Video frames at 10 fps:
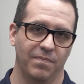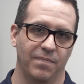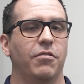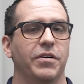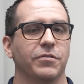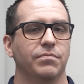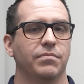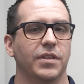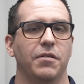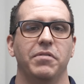However,
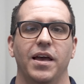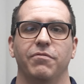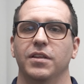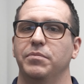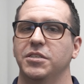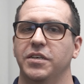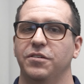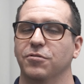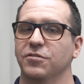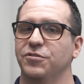then we have limited
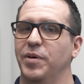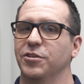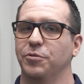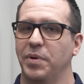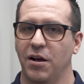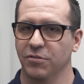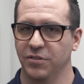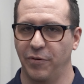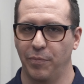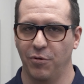or special powers
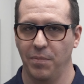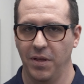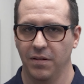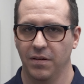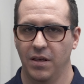of appointment.